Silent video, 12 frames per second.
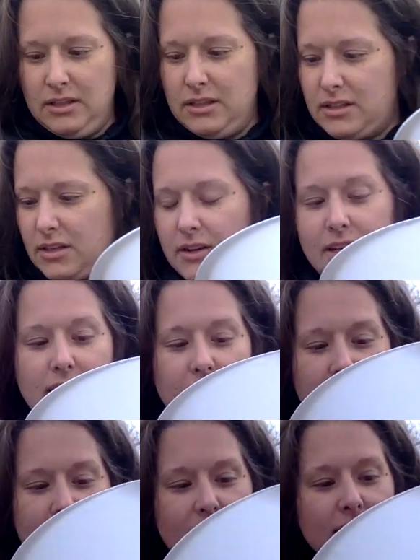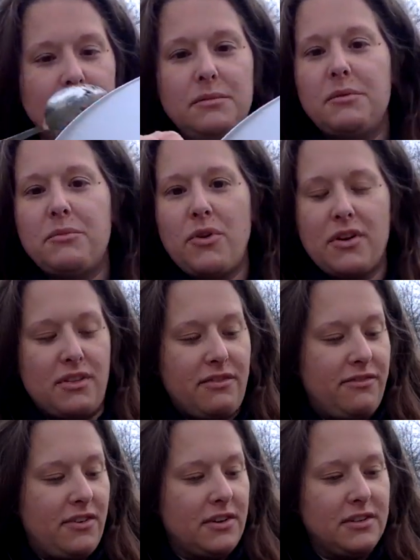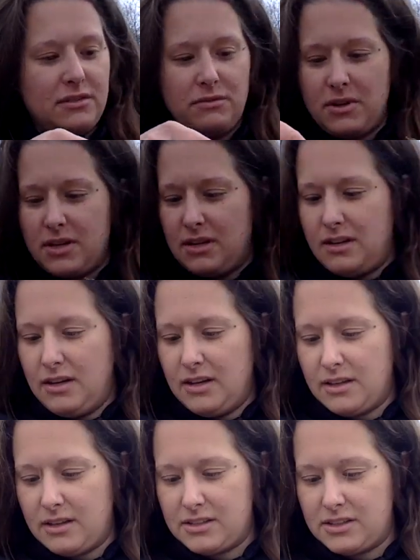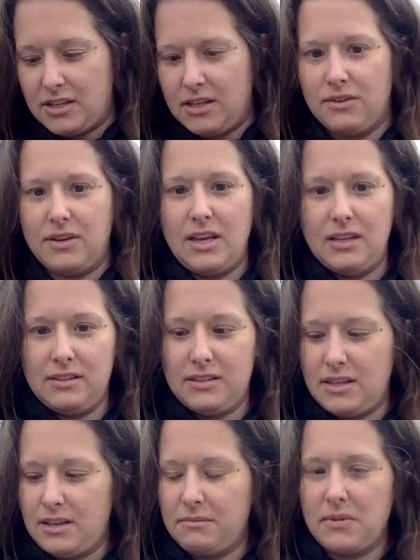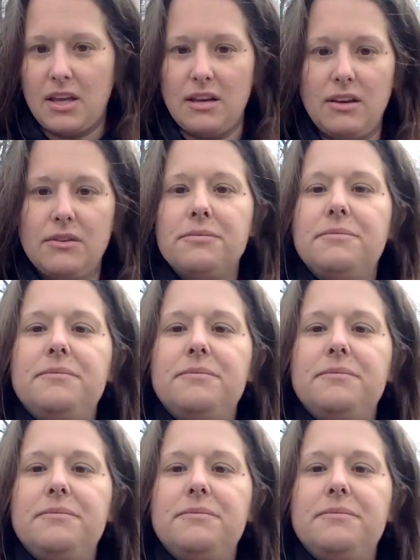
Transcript: So I need to add a little bit more to the first one. Actually, you can't see them, can you?